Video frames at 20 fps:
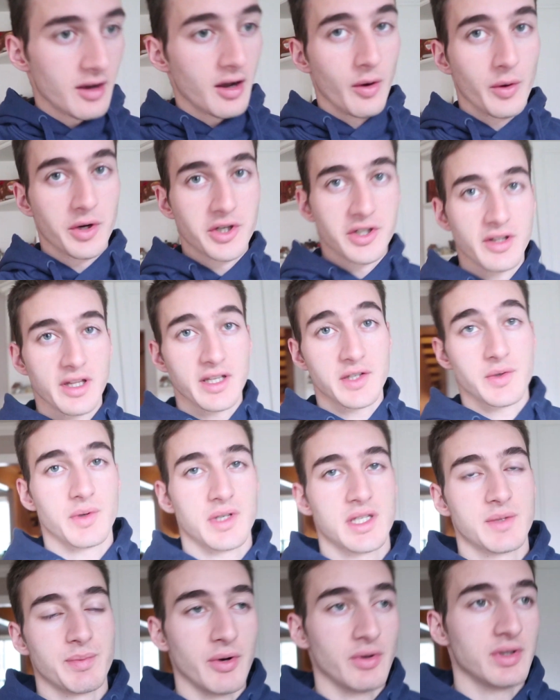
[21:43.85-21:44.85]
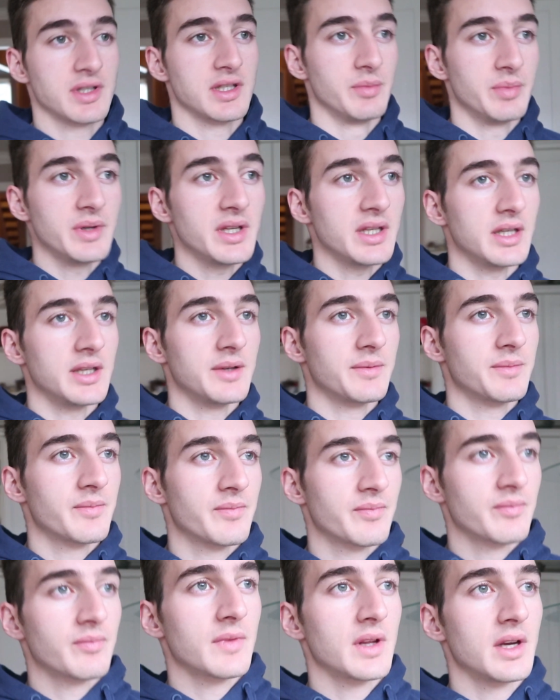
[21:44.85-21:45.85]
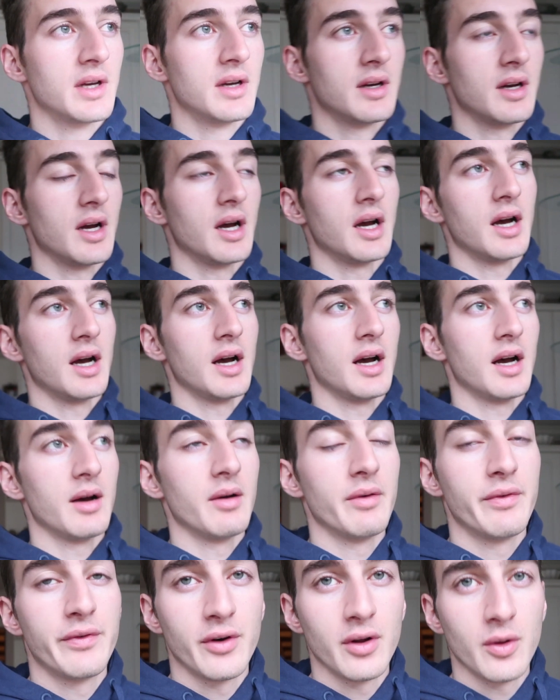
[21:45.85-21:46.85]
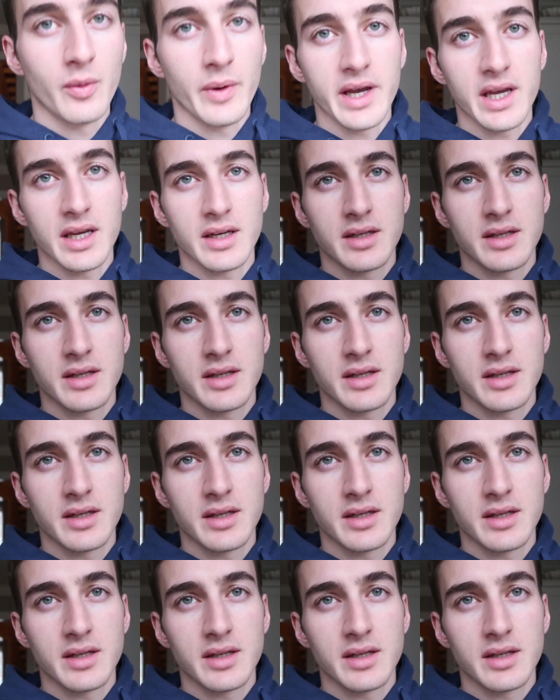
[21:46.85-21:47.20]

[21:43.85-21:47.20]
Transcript: originally this was supposed to be full